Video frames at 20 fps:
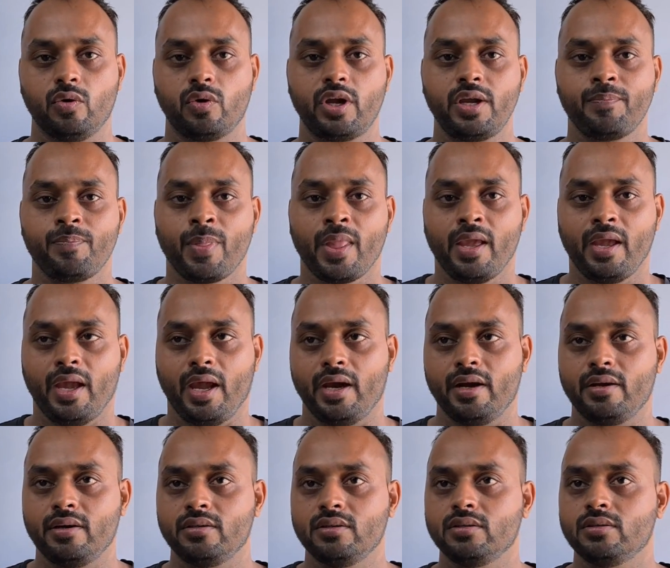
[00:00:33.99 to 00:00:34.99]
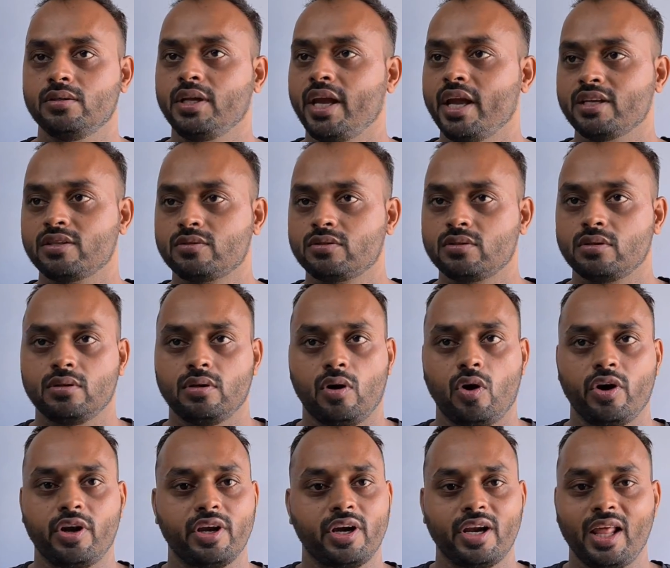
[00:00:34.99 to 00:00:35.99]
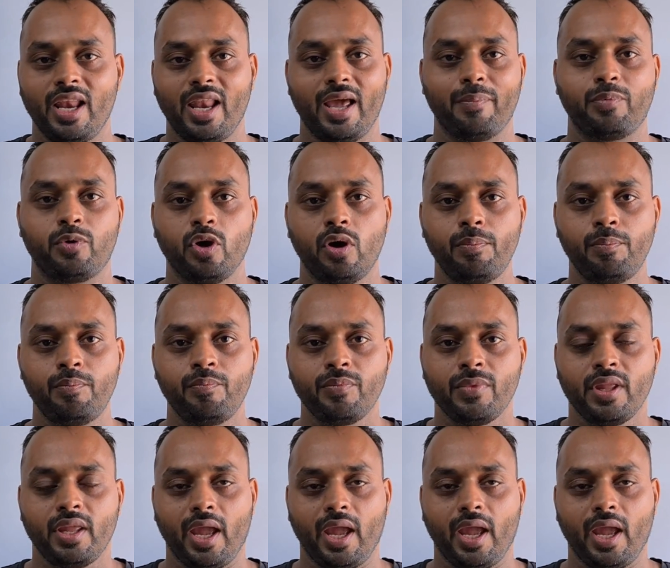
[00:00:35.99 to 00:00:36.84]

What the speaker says: Okay, and he has ordered a laptop